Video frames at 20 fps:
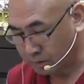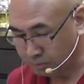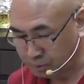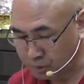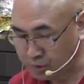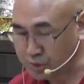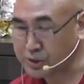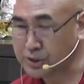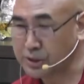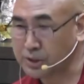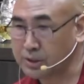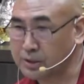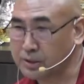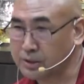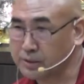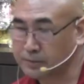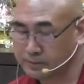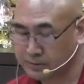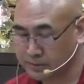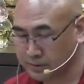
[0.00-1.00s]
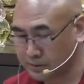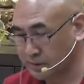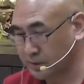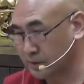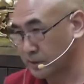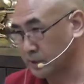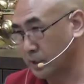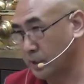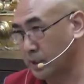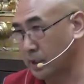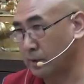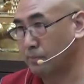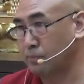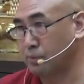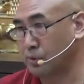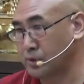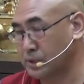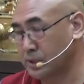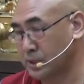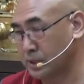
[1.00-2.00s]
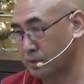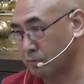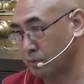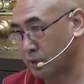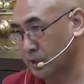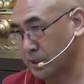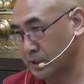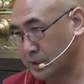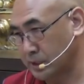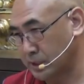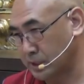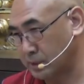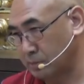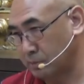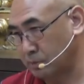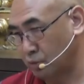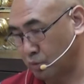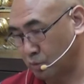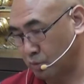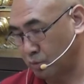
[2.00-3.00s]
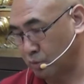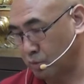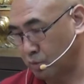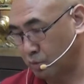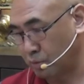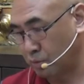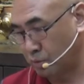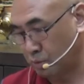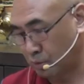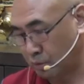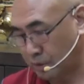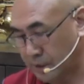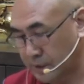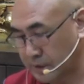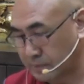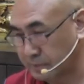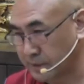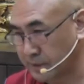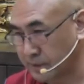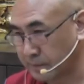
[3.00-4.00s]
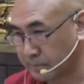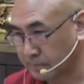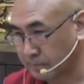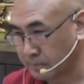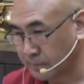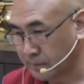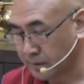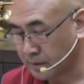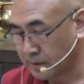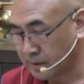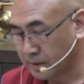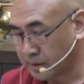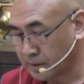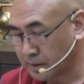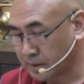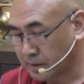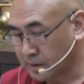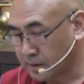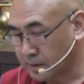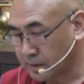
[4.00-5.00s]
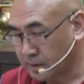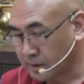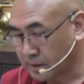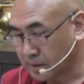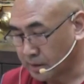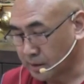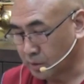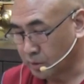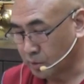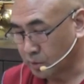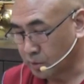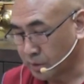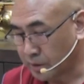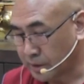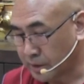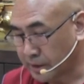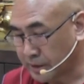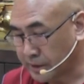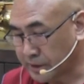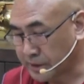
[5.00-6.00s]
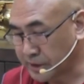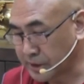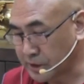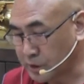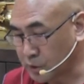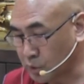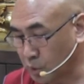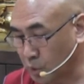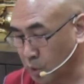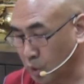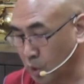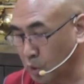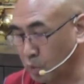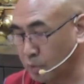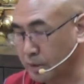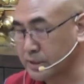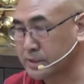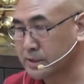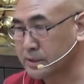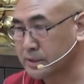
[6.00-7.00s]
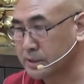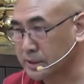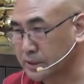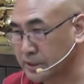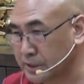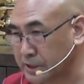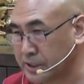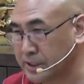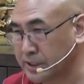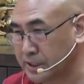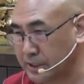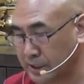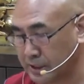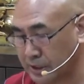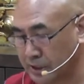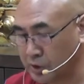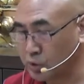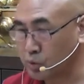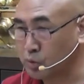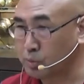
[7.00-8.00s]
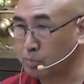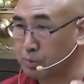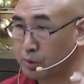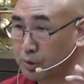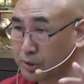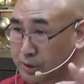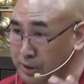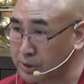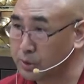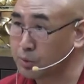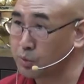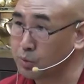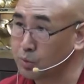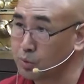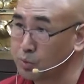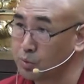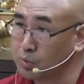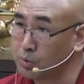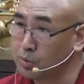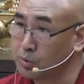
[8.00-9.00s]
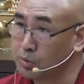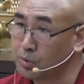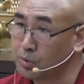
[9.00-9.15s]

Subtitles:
posture. This is a half posture. One is just, this mean, you know, she's always ready to protect you,